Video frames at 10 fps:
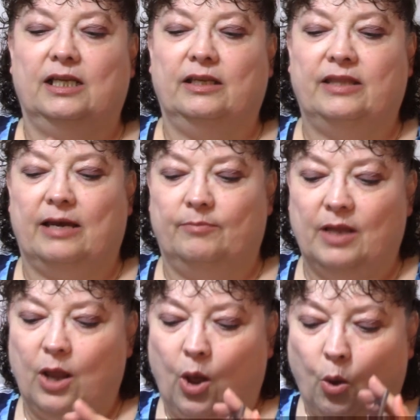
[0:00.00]
the,
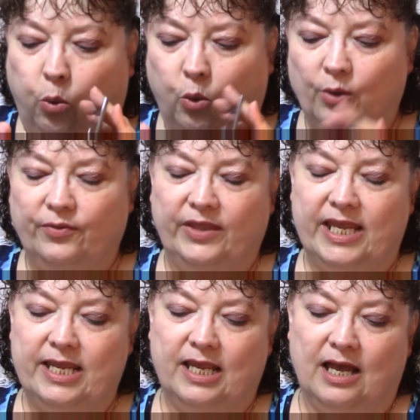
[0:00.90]

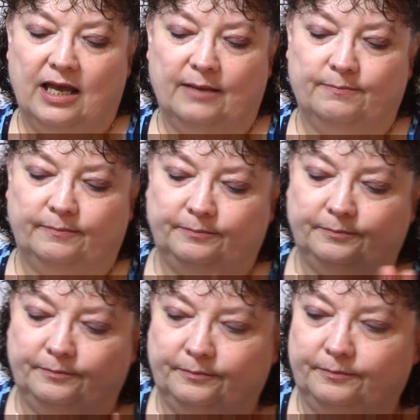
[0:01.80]
the, um,
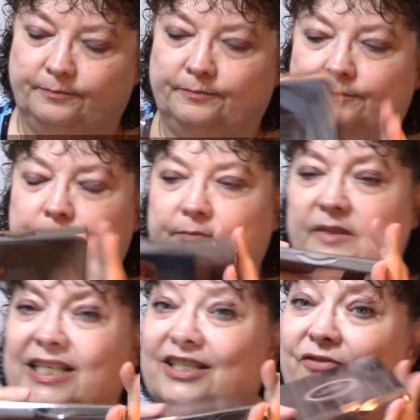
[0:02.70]

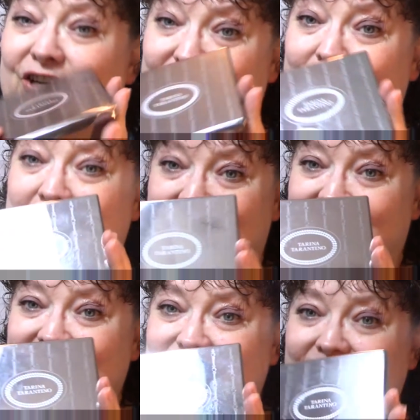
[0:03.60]
this is a very good
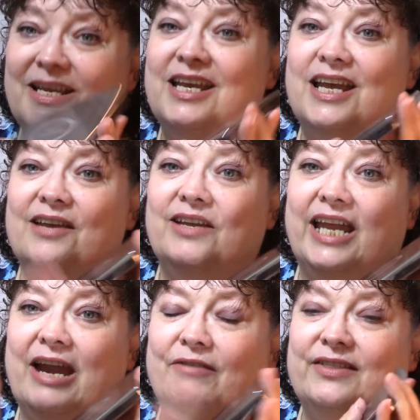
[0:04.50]
palette.
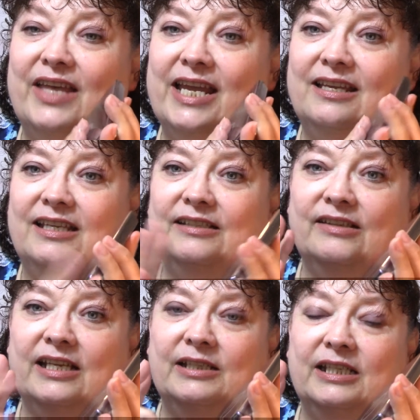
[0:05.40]
Everything
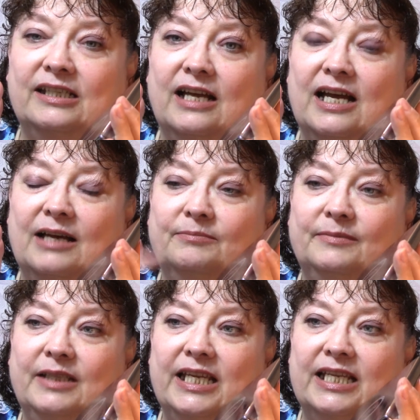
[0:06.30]
uh,
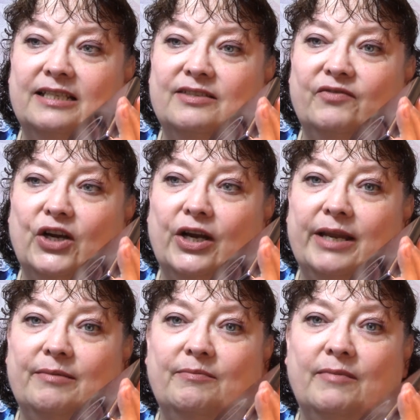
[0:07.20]
is very